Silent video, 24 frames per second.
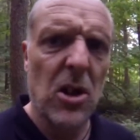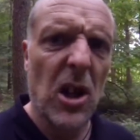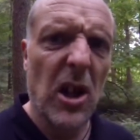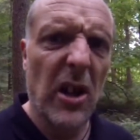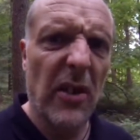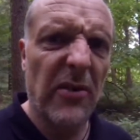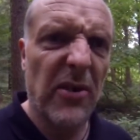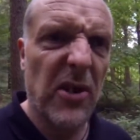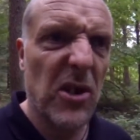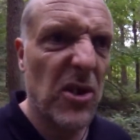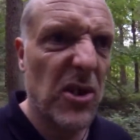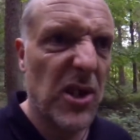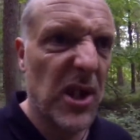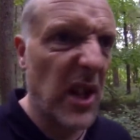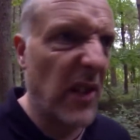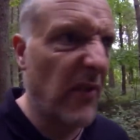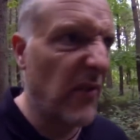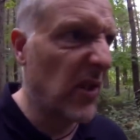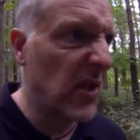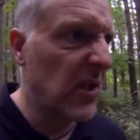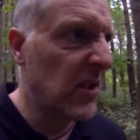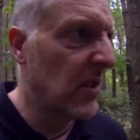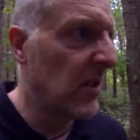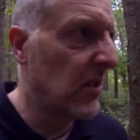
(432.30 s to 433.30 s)
After
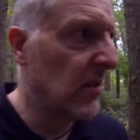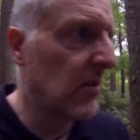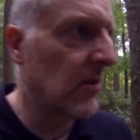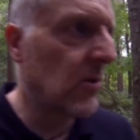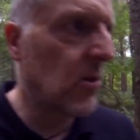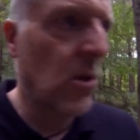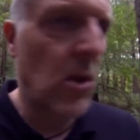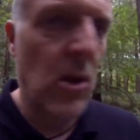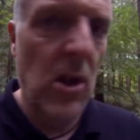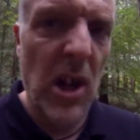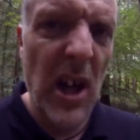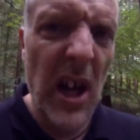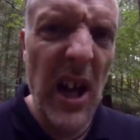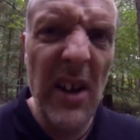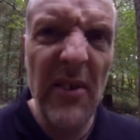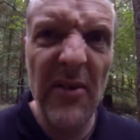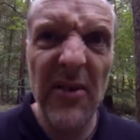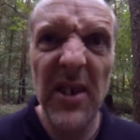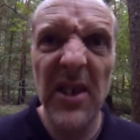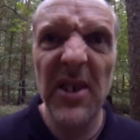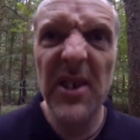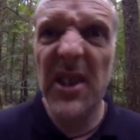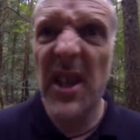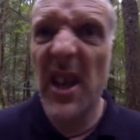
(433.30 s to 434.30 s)
seven?
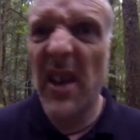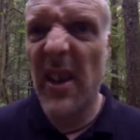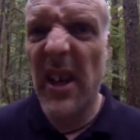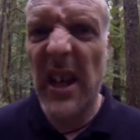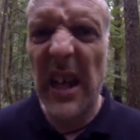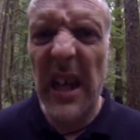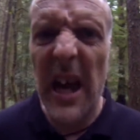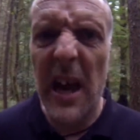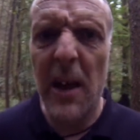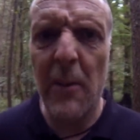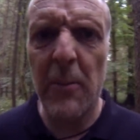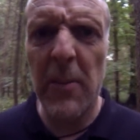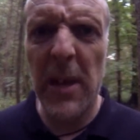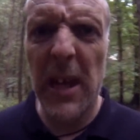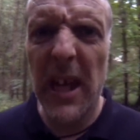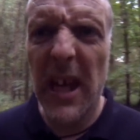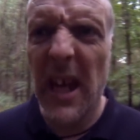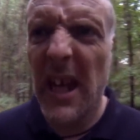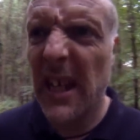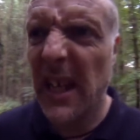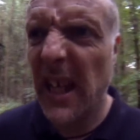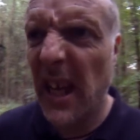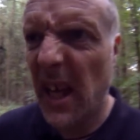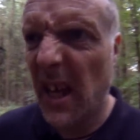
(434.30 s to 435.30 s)
After seven? It can't be,
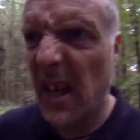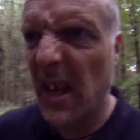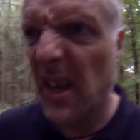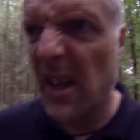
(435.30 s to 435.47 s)
can it?